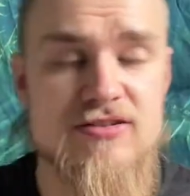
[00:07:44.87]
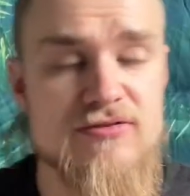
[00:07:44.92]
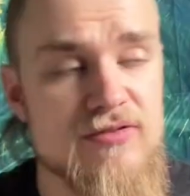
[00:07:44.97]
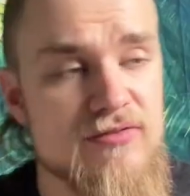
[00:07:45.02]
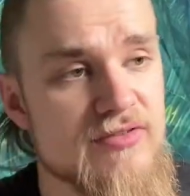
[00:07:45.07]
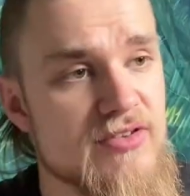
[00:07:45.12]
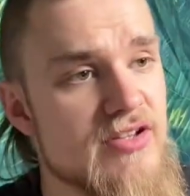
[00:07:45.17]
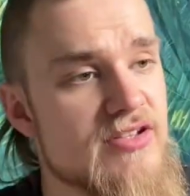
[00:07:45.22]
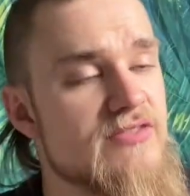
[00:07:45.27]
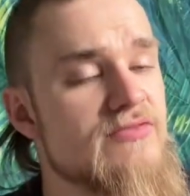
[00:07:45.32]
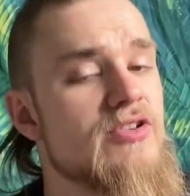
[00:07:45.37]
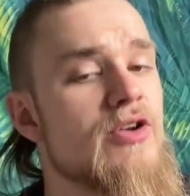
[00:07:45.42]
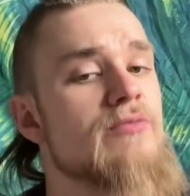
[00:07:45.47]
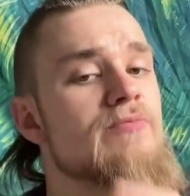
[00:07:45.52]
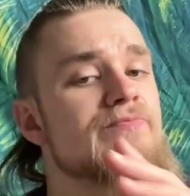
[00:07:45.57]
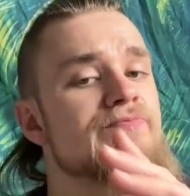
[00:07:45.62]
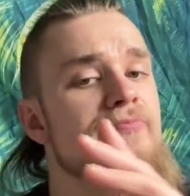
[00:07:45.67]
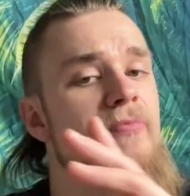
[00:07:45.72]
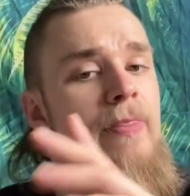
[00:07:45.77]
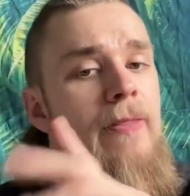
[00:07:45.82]
around this, so
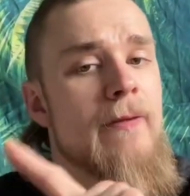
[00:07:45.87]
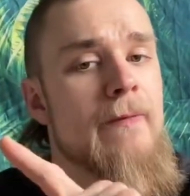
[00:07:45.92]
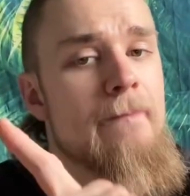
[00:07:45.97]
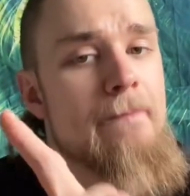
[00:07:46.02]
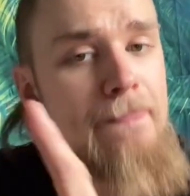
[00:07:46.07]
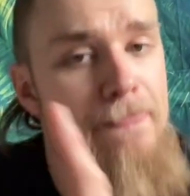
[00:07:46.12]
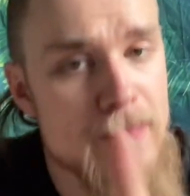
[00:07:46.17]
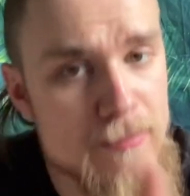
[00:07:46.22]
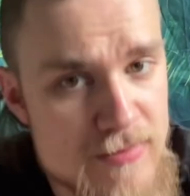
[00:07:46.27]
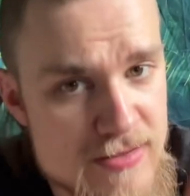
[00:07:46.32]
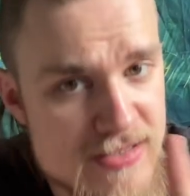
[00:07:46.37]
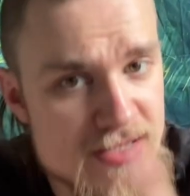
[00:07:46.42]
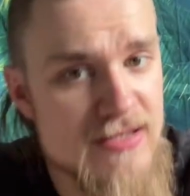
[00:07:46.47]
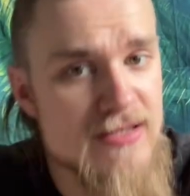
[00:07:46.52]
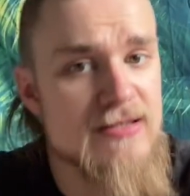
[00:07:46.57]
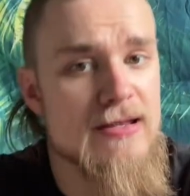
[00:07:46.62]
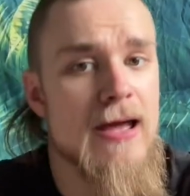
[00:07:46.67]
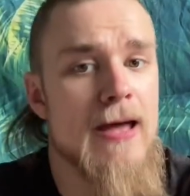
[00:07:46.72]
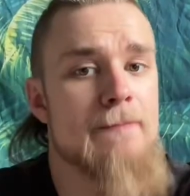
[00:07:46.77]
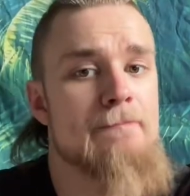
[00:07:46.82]
let me sit you
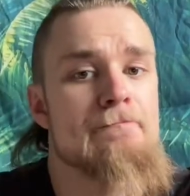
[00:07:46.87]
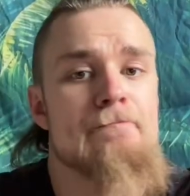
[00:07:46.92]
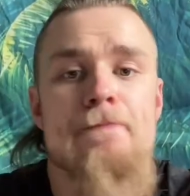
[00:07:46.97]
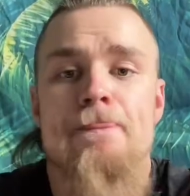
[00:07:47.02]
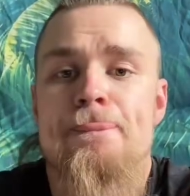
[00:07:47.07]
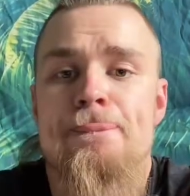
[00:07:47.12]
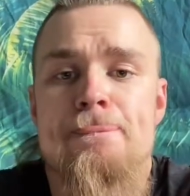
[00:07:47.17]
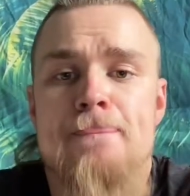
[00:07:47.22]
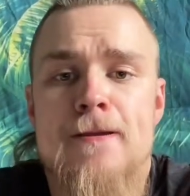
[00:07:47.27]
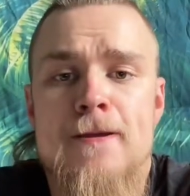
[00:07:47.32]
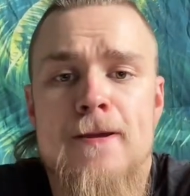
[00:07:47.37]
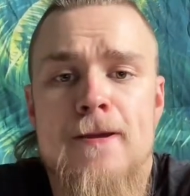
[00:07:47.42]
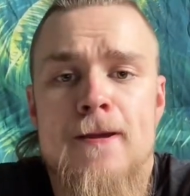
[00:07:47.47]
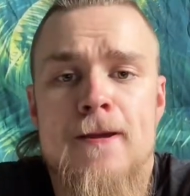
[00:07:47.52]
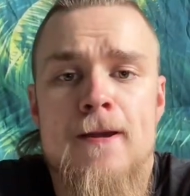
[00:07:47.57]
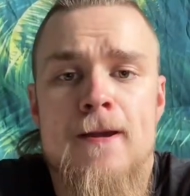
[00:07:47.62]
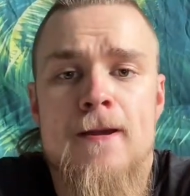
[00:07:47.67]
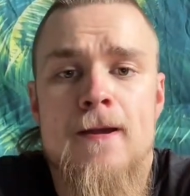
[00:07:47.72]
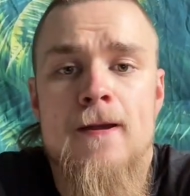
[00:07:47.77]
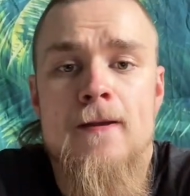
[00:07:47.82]
down.
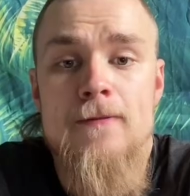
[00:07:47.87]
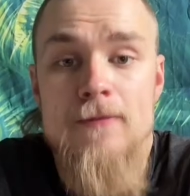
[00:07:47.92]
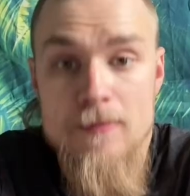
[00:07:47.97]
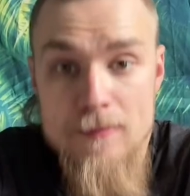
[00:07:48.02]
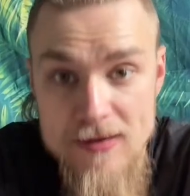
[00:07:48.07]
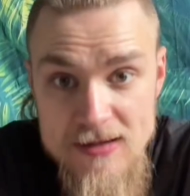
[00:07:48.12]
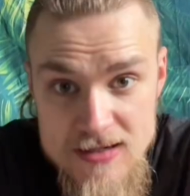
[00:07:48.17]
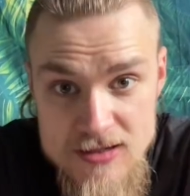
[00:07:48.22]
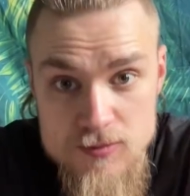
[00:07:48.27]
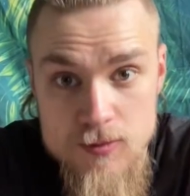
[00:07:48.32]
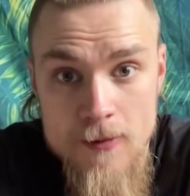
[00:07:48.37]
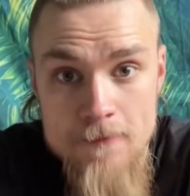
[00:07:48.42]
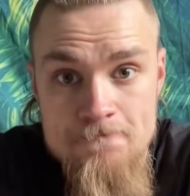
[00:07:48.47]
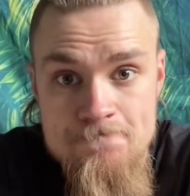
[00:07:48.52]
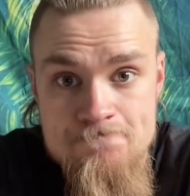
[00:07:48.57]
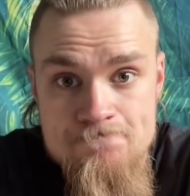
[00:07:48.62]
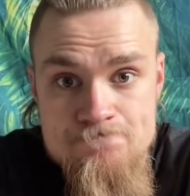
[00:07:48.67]
The biggest one